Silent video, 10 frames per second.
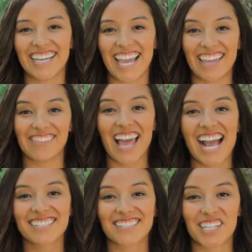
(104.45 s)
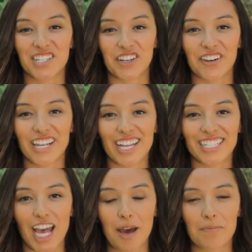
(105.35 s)
And last, the cherry on
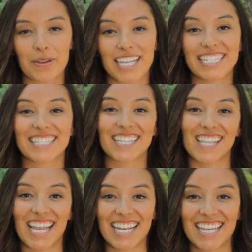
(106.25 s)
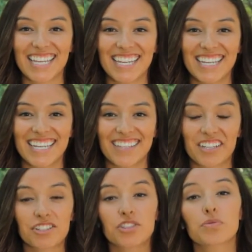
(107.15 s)
top is the lighting.
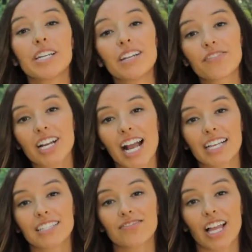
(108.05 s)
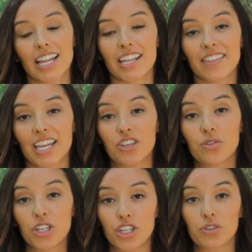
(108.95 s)
There's 3 different kinds of lighting that you
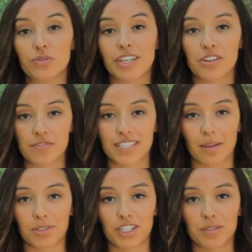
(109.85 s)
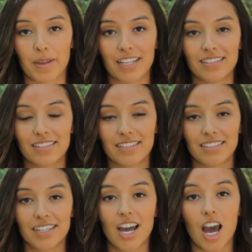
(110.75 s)
could use in your reception space:
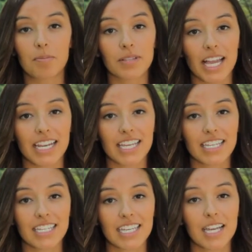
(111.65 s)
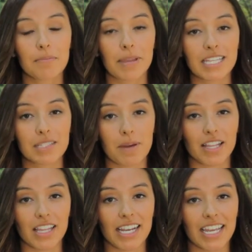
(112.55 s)
up lighting, pin spot
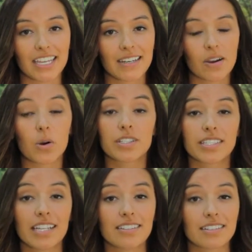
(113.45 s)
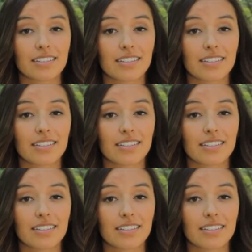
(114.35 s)
lighting, or stencils.